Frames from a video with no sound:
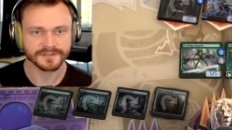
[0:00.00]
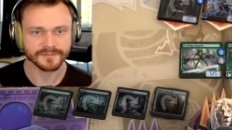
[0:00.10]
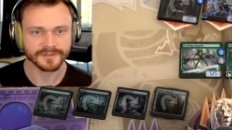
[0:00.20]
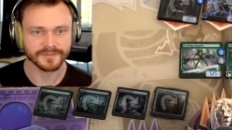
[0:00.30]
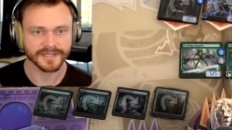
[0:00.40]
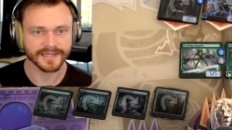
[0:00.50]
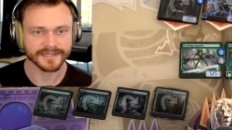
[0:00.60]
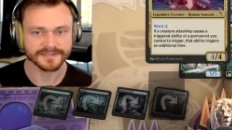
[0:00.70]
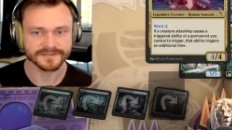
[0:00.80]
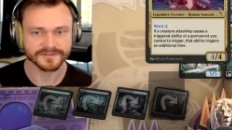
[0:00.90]
Play black in
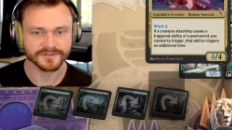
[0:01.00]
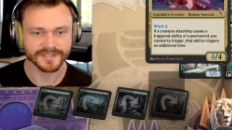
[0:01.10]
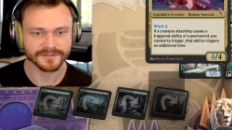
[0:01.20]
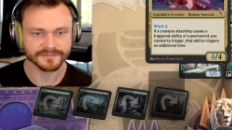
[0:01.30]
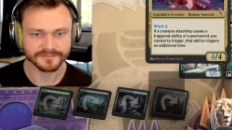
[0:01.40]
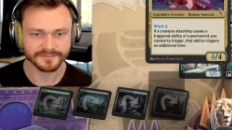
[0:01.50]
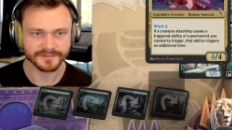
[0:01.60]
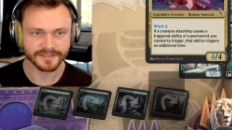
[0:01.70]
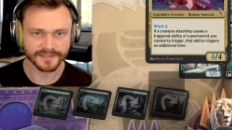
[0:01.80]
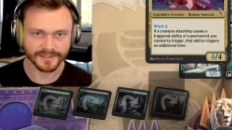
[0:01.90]
this too, wow.
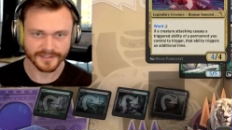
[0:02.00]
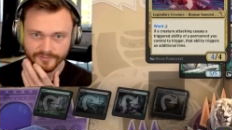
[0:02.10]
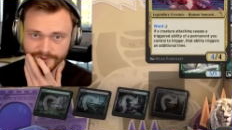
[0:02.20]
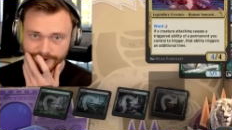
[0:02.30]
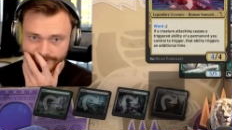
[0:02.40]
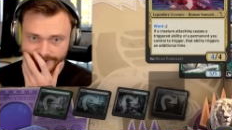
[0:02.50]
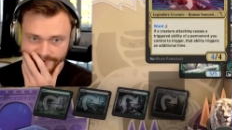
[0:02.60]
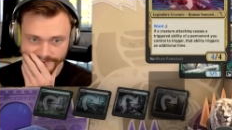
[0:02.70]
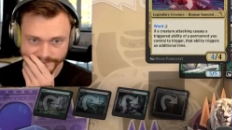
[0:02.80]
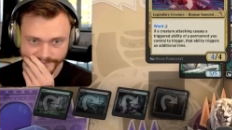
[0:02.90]
3-color aggro.